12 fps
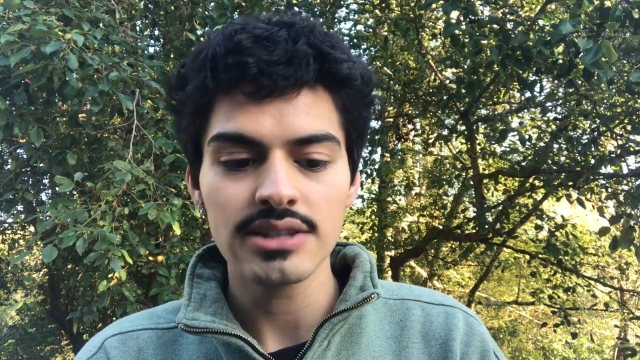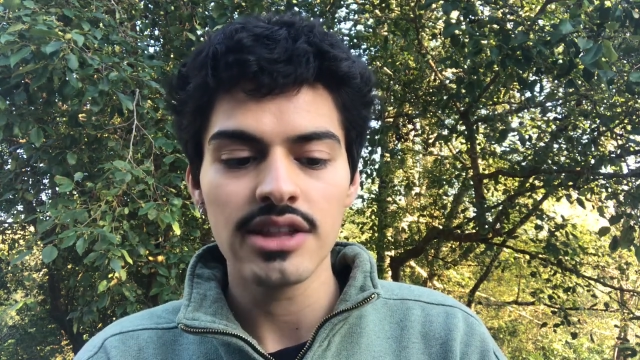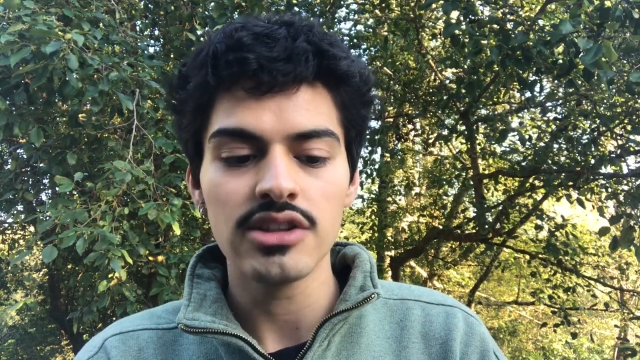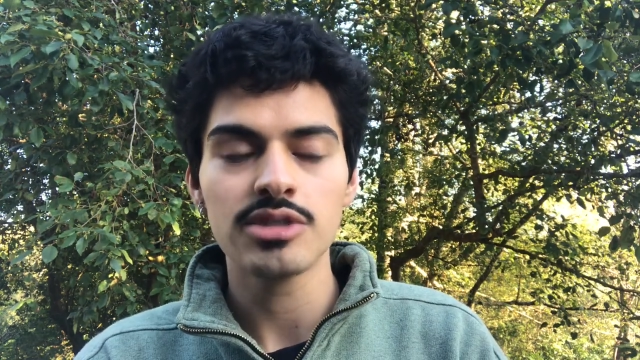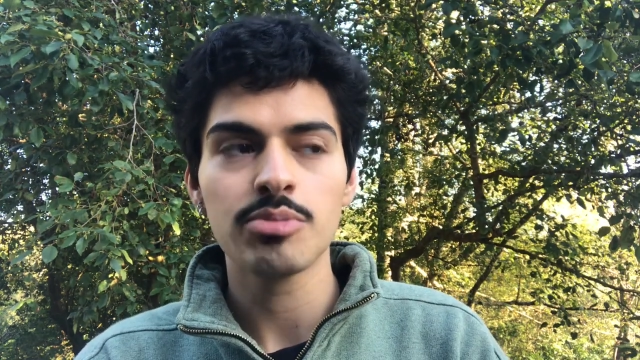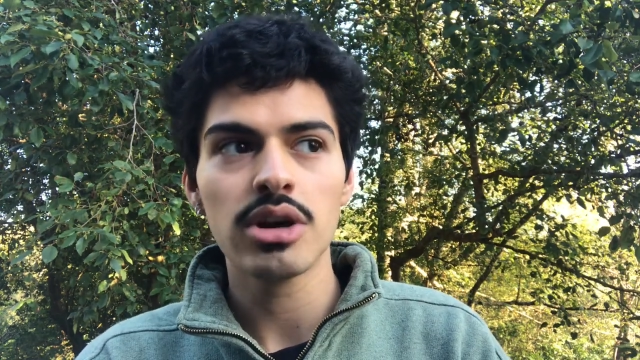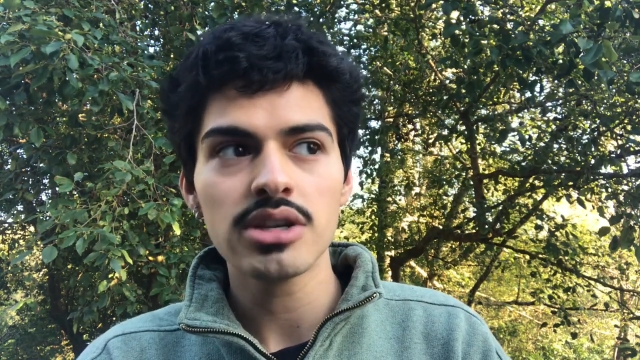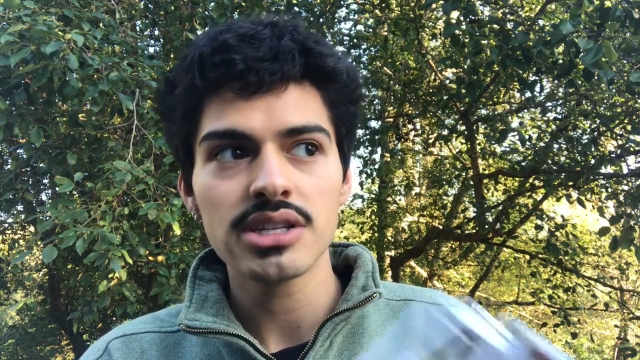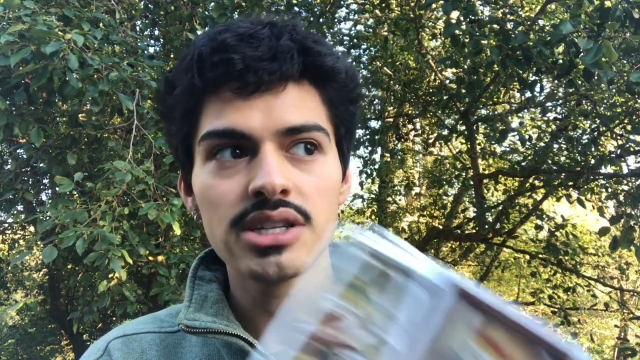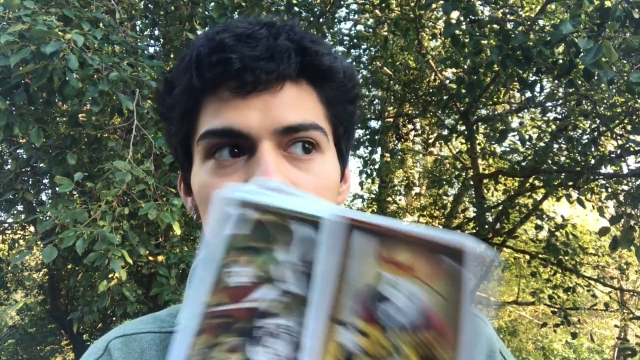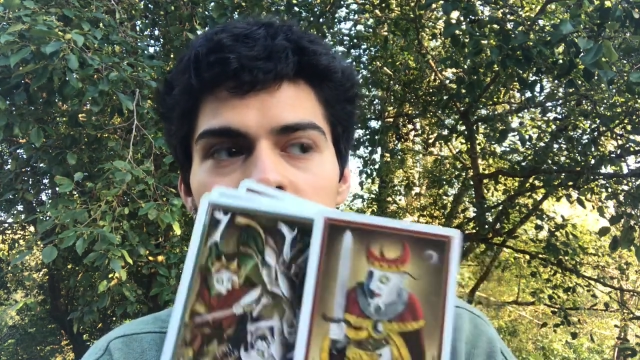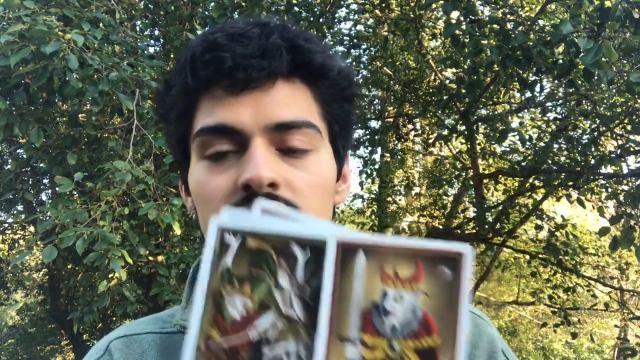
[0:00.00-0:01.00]
then this
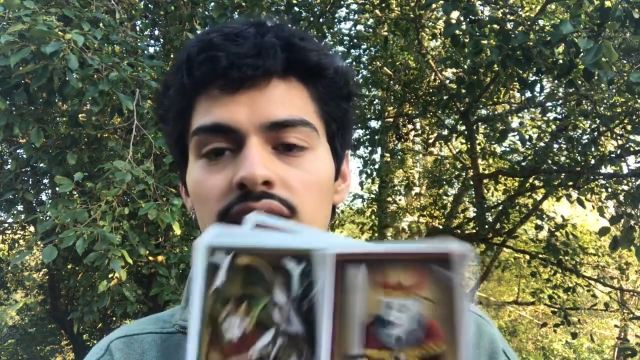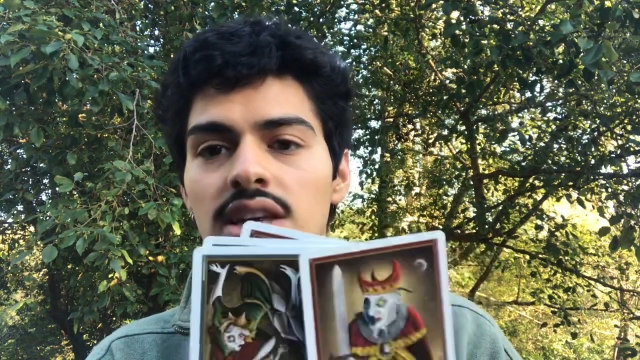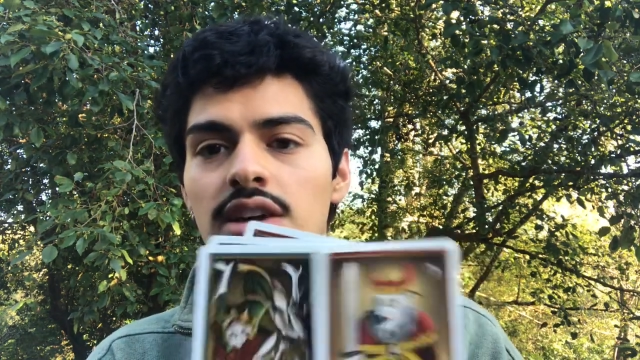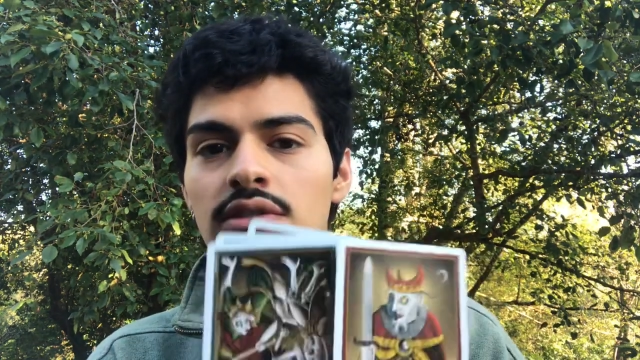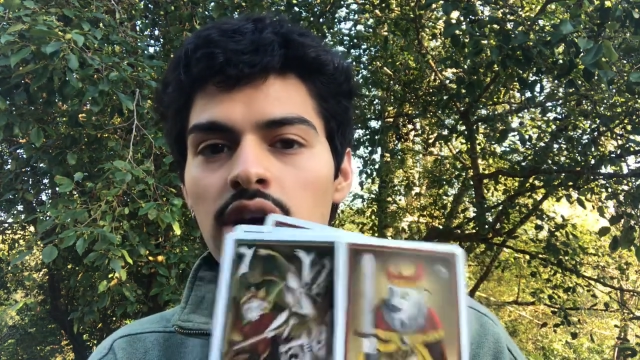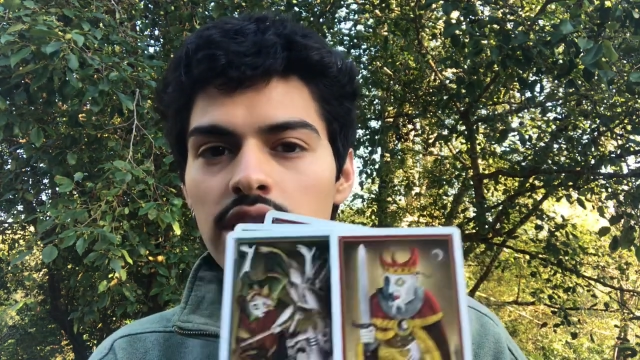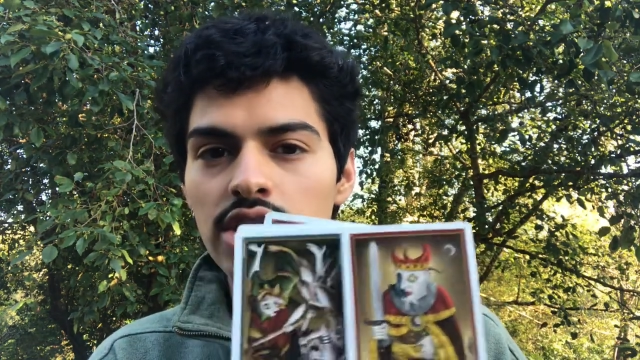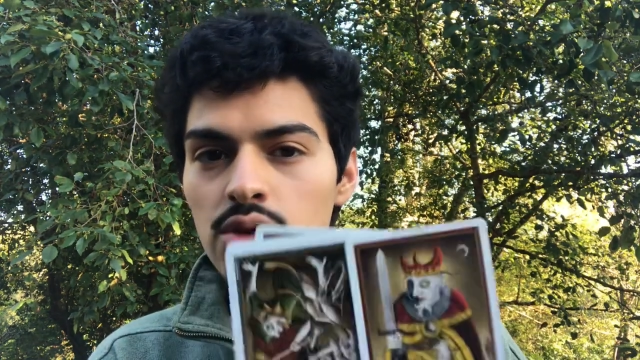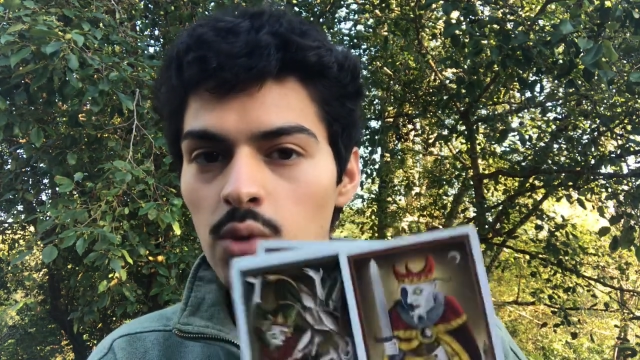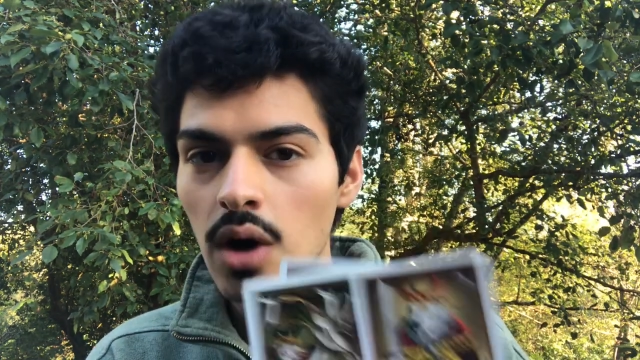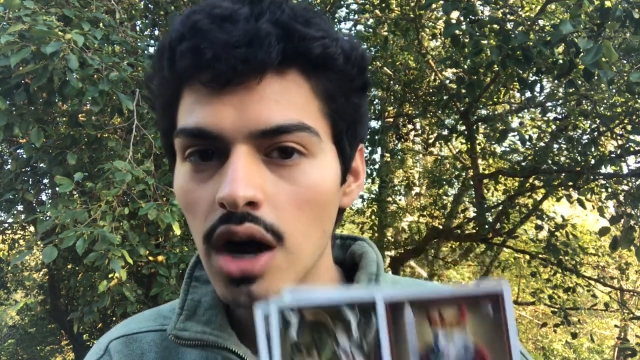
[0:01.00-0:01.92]
person is thinking of cutting you